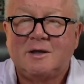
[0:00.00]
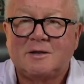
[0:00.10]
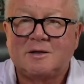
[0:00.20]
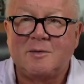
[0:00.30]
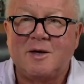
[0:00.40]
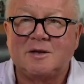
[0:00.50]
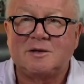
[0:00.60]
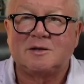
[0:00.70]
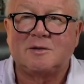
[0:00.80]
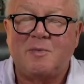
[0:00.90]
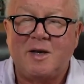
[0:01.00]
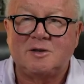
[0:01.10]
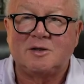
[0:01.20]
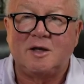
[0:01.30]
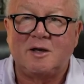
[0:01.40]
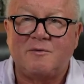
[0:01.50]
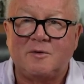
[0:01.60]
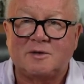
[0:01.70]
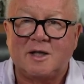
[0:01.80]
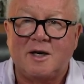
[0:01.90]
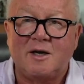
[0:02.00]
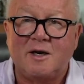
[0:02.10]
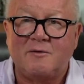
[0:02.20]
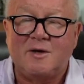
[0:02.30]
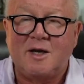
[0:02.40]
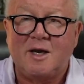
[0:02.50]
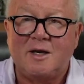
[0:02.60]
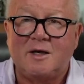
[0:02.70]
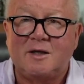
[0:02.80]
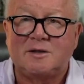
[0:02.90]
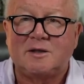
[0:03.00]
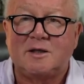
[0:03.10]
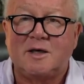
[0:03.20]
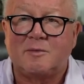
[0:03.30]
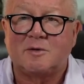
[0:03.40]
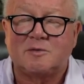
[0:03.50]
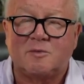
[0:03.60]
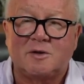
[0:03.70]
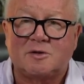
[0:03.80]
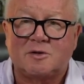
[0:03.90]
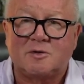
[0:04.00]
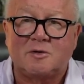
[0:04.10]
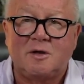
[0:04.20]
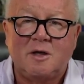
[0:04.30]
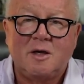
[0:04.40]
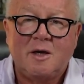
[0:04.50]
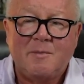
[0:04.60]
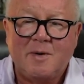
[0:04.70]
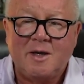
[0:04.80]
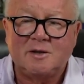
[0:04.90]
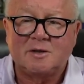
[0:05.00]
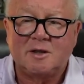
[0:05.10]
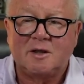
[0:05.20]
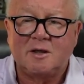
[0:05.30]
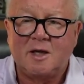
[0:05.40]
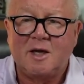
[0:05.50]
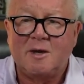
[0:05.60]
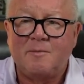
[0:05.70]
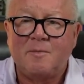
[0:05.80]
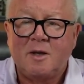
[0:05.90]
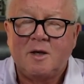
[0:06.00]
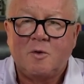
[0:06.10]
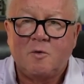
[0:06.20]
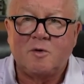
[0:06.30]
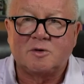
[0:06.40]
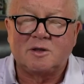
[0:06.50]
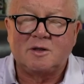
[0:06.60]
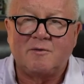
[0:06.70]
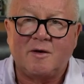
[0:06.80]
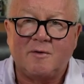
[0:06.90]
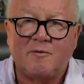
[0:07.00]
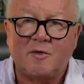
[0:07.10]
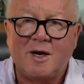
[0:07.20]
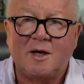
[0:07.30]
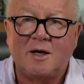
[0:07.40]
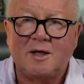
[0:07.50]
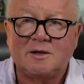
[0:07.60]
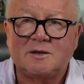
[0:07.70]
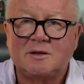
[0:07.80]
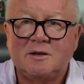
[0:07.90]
Ceramex is a pain gel. It's got an FDA NDC number. It's a registered pain gel. We originally developed for ALS